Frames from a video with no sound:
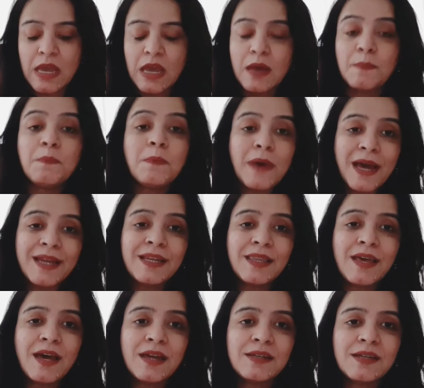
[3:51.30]
Mind
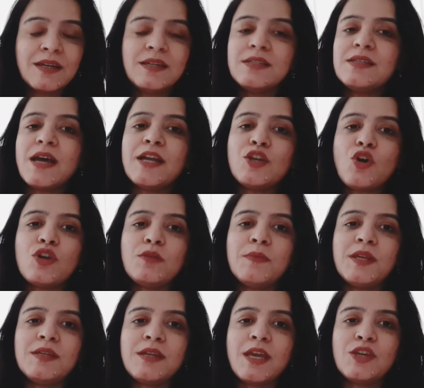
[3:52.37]
that a design
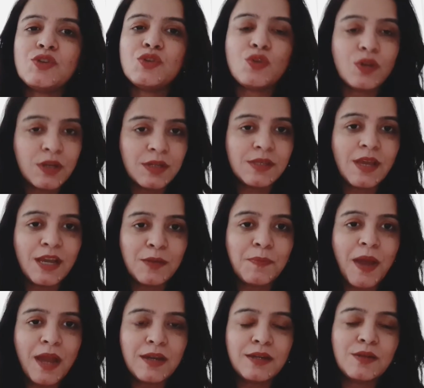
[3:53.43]
ornamentation or a design
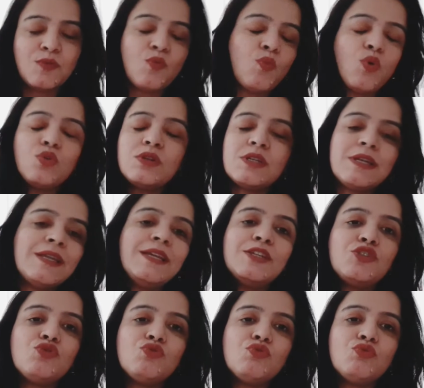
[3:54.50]
patent won't lead
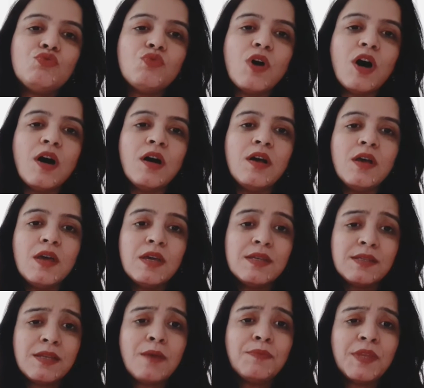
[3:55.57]
to
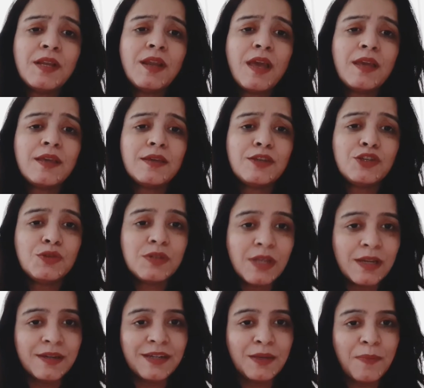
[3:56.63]
something like a
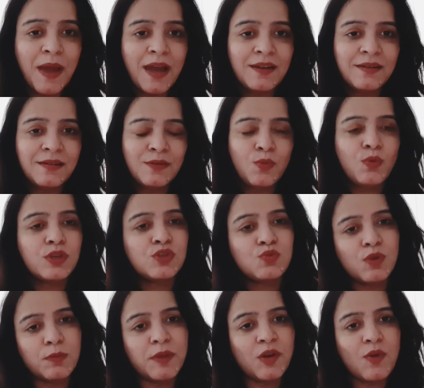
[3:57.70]
utility patent, which
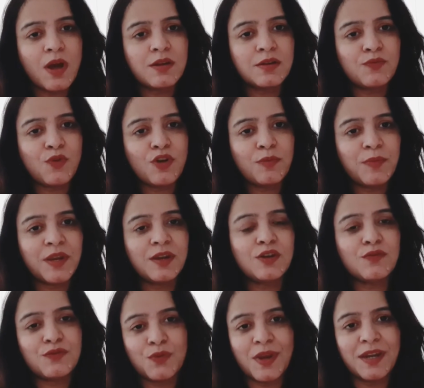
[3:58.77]
will be granted for a period
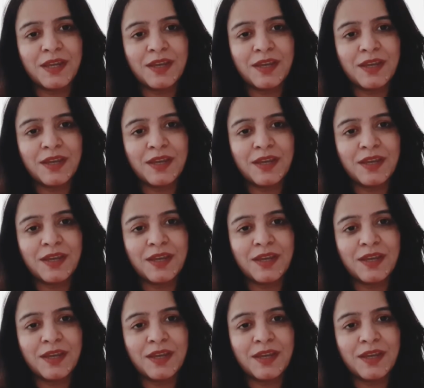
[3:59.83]
of 20